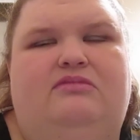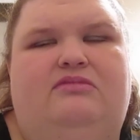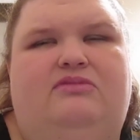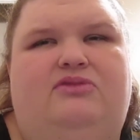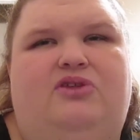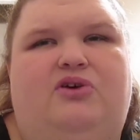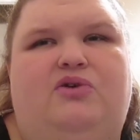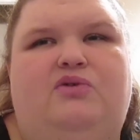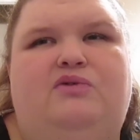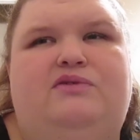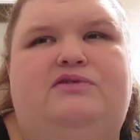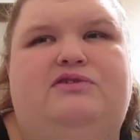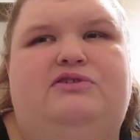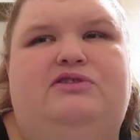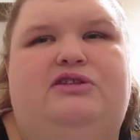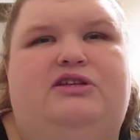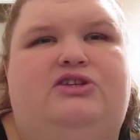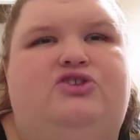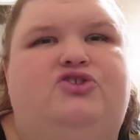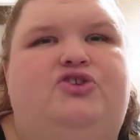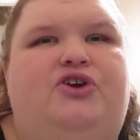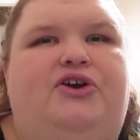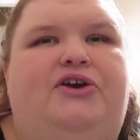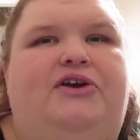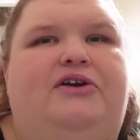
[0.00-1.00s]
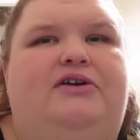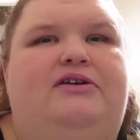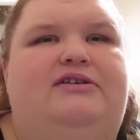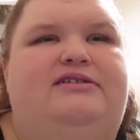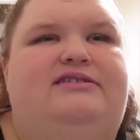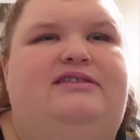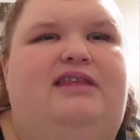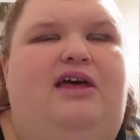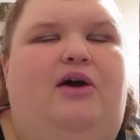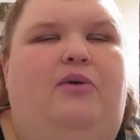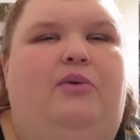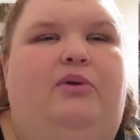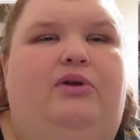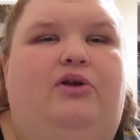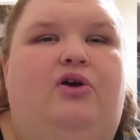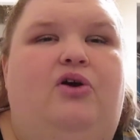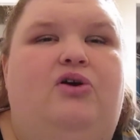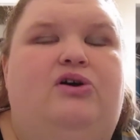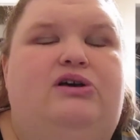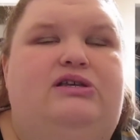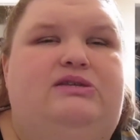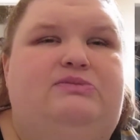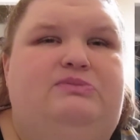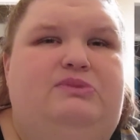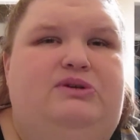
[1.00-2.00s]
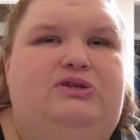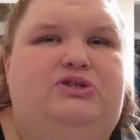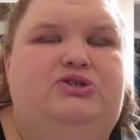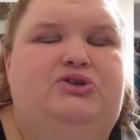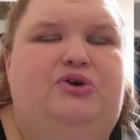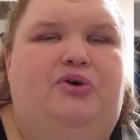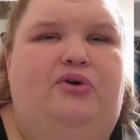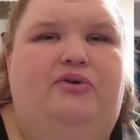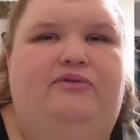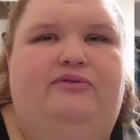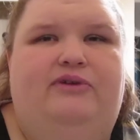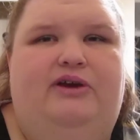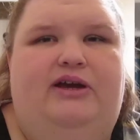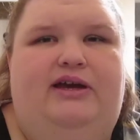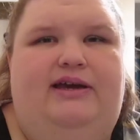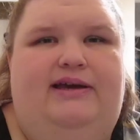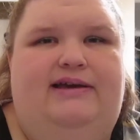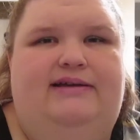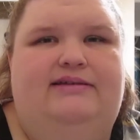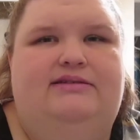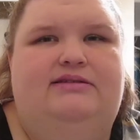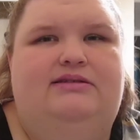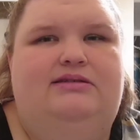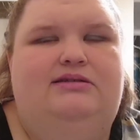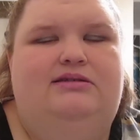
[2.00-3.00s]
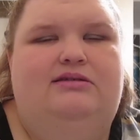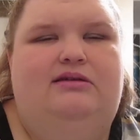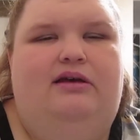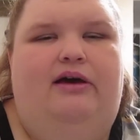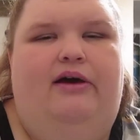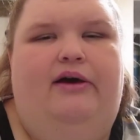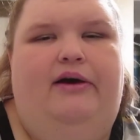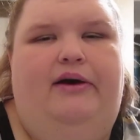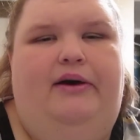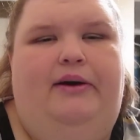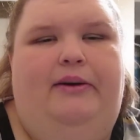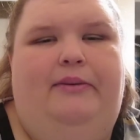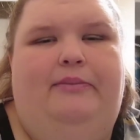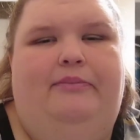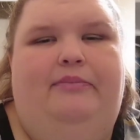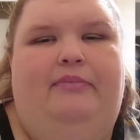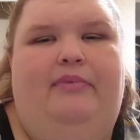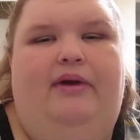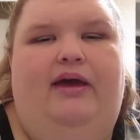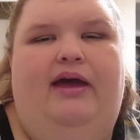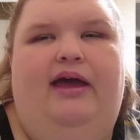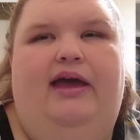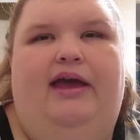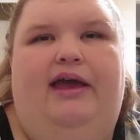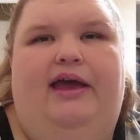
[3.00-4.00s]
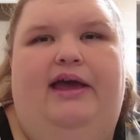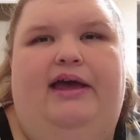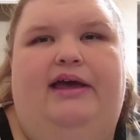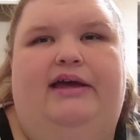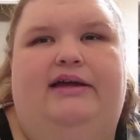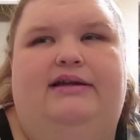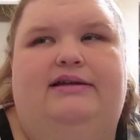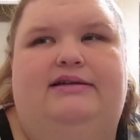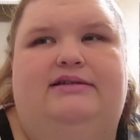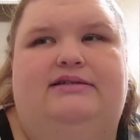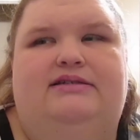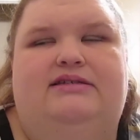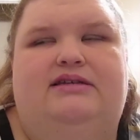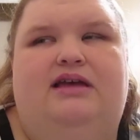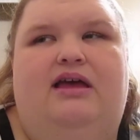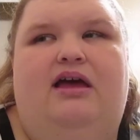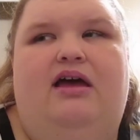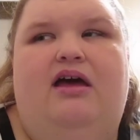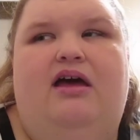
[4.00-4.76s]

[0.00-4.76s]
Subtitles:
those are the triggers that would cause me to overeat. And